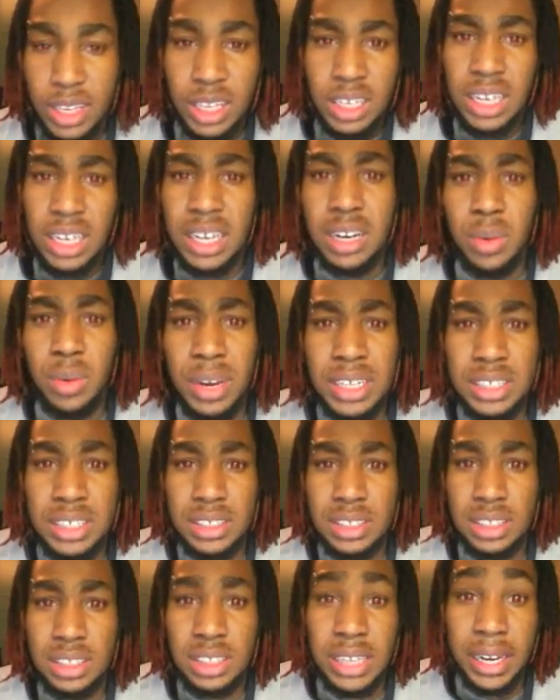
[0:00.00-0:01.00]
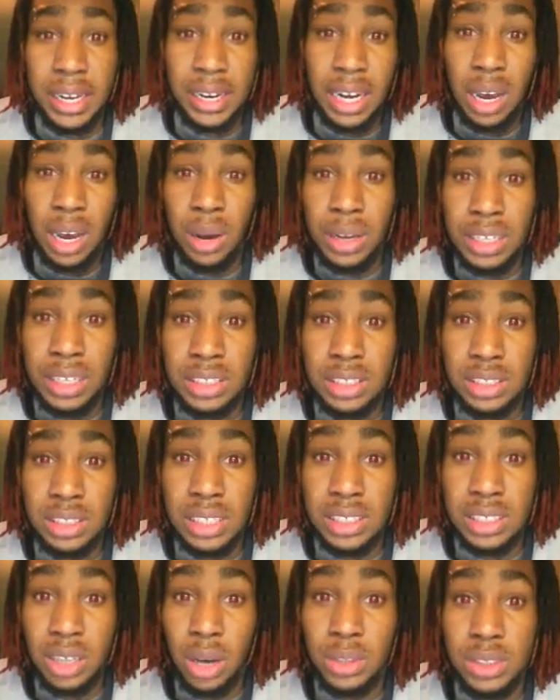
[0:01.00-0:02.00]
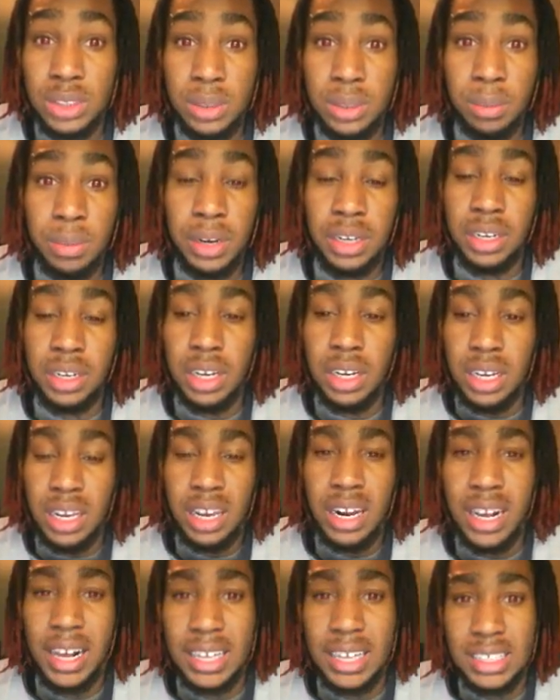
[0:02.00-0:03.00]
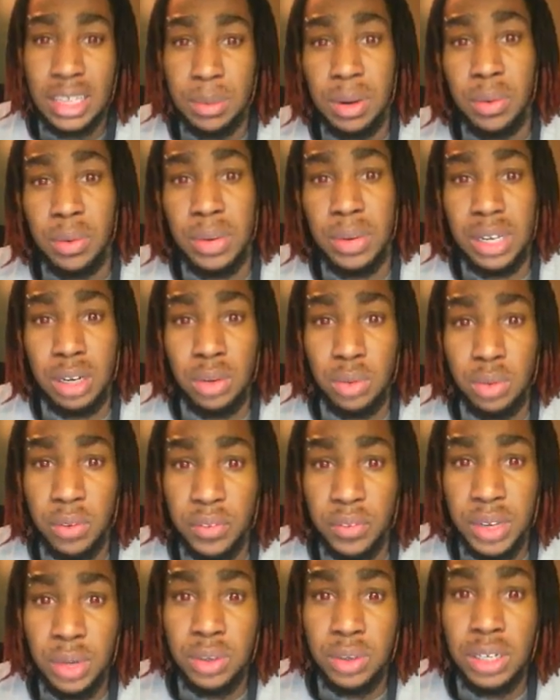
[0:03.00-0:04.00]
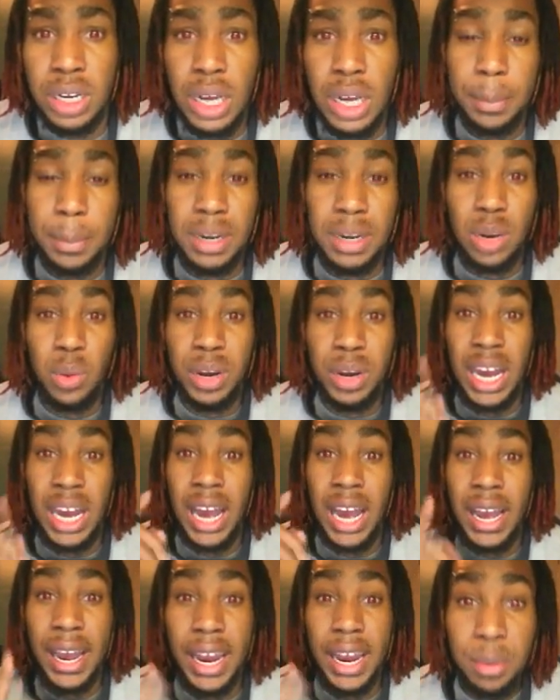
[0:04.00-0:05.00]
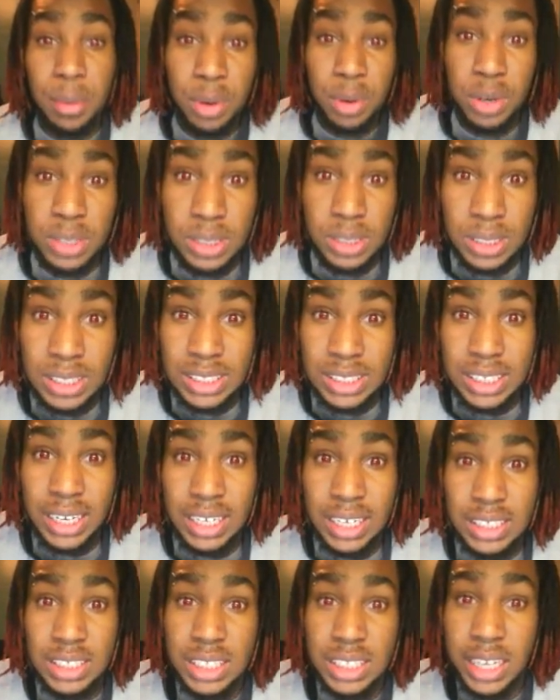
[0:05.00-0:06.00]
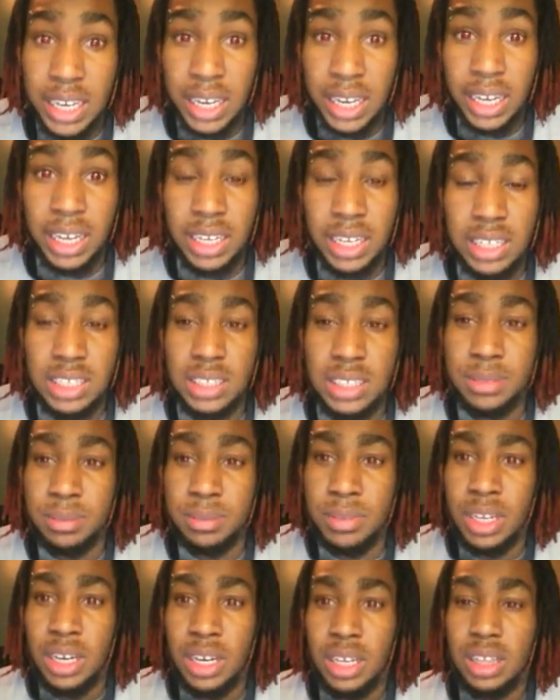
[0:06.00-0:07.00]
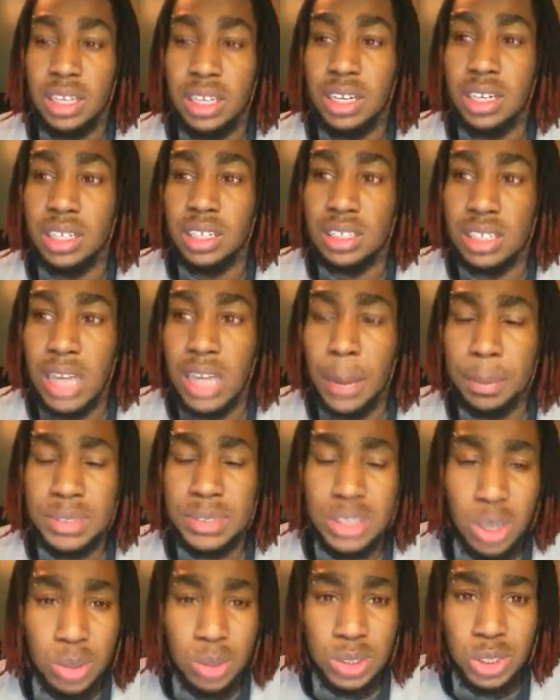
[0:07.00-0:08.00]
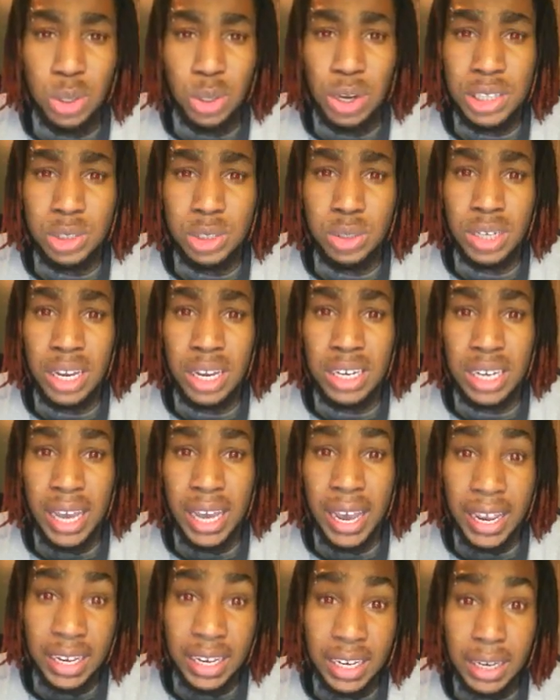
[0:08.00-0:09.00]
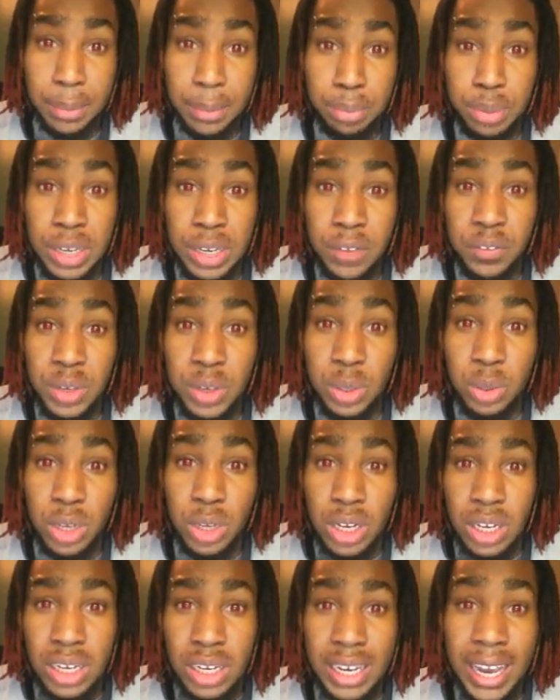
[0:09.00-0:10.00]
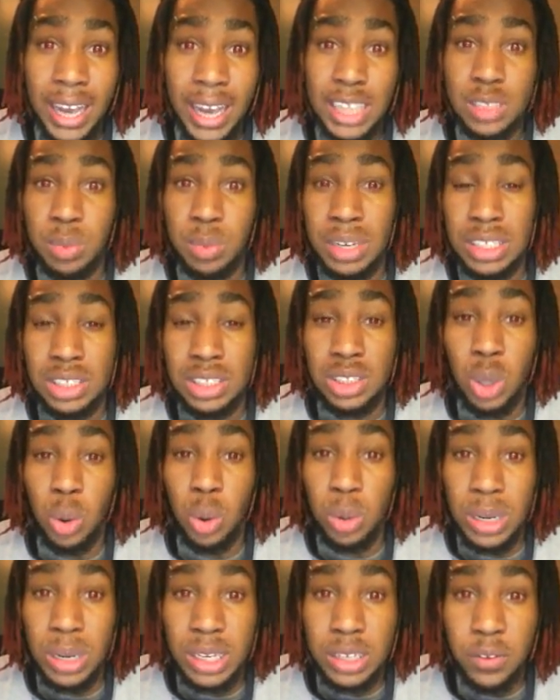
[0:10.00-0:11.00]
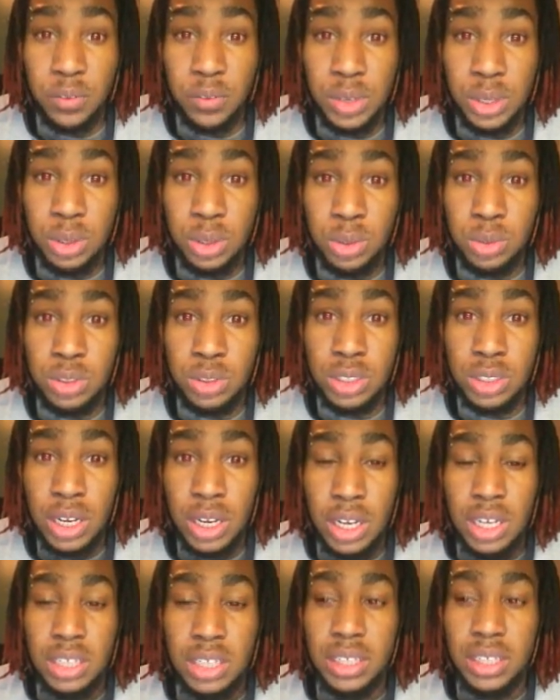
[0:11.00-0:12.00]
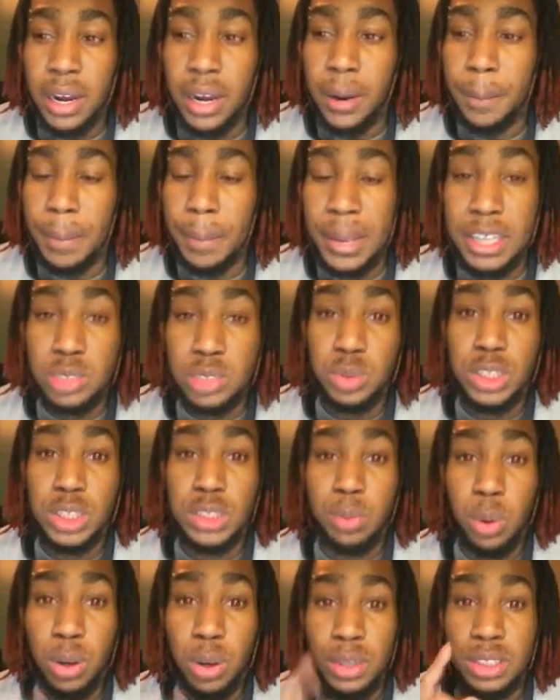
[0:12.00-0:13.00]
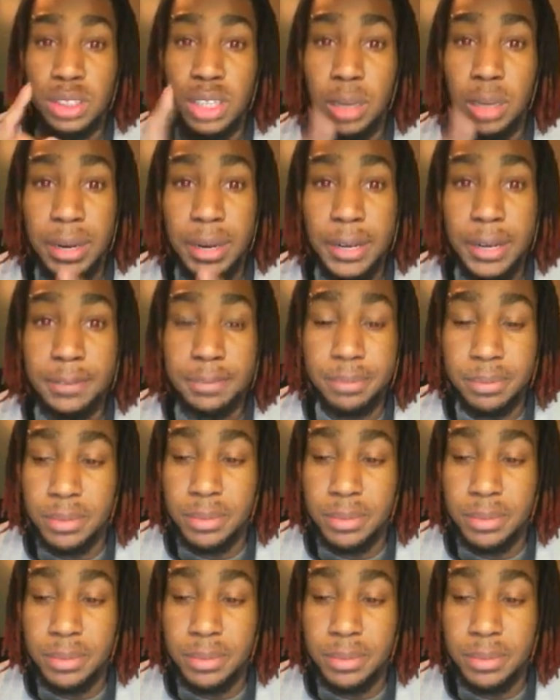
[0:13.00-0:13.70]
anyway, check it out. It's awesome. But, yeah, like I said, I'm not really going to review it. But what I am going to discuss is the episode 280 preview. It has me totally confused. Now, here's where the spoilers come in.